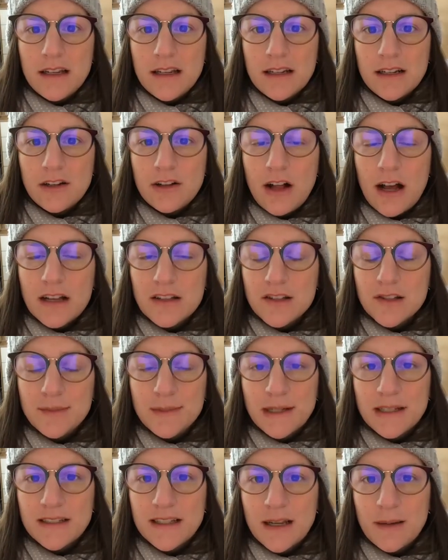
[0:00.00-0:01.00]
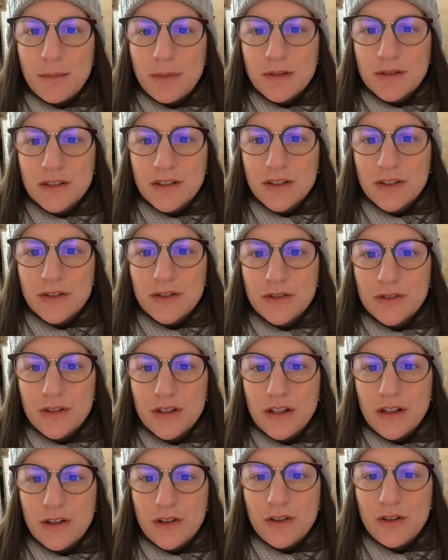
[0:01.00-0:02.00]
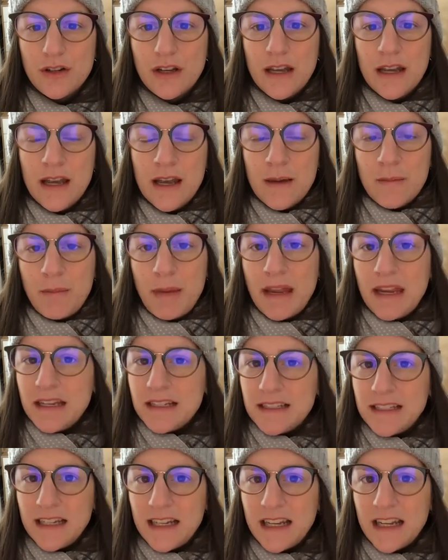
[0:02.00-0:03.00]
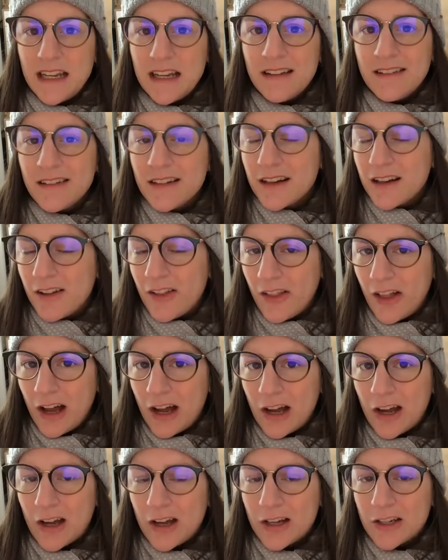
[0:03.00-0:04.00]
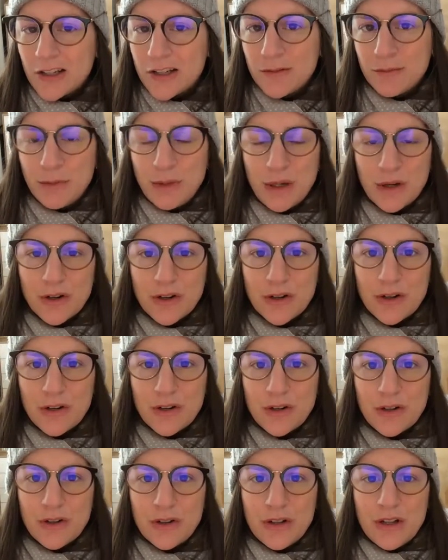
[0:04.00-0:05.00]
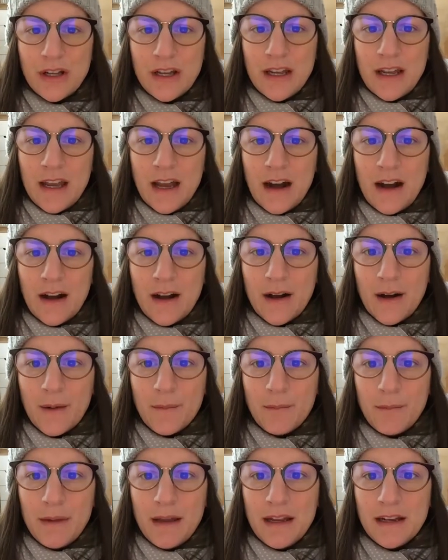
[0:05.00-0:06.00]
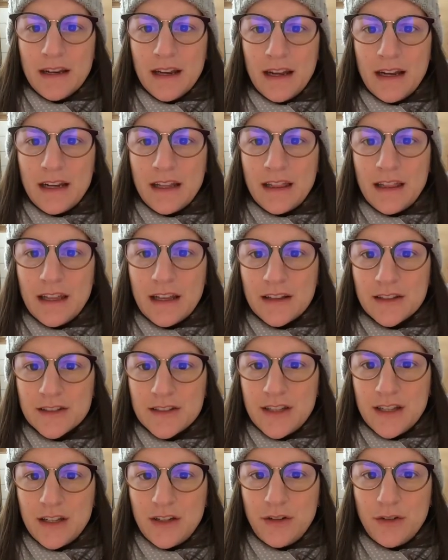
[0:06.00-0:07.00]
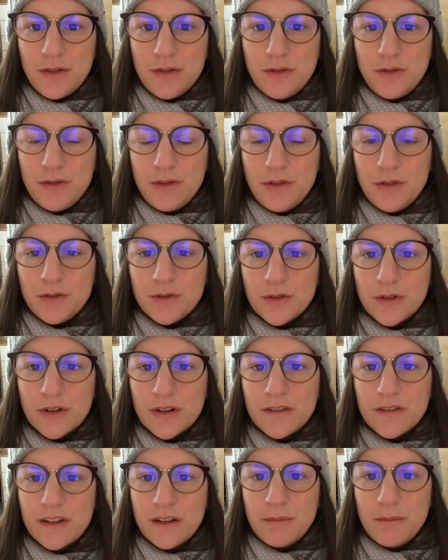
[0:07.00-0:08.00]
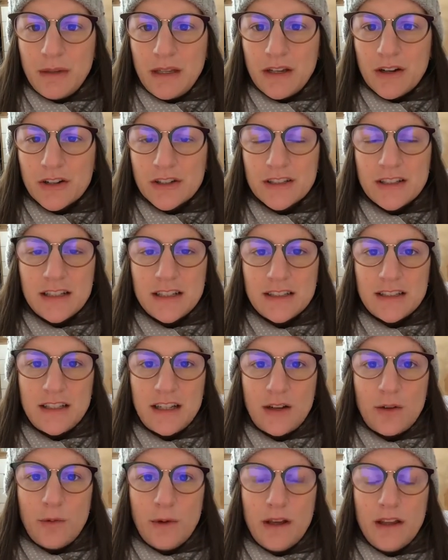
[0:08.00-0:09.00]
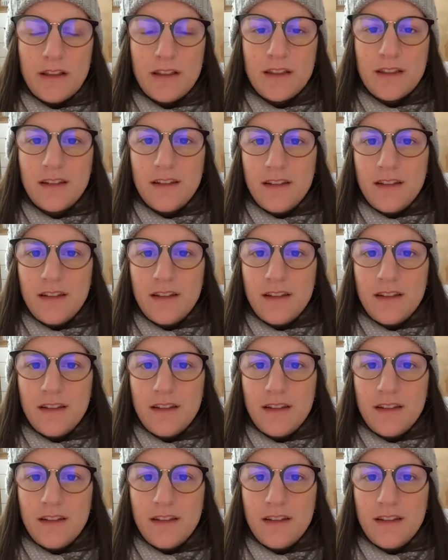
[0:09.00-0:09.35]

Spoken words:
And classroom examples include painting, collage, mural, and anything else that you sort of can be artistic with.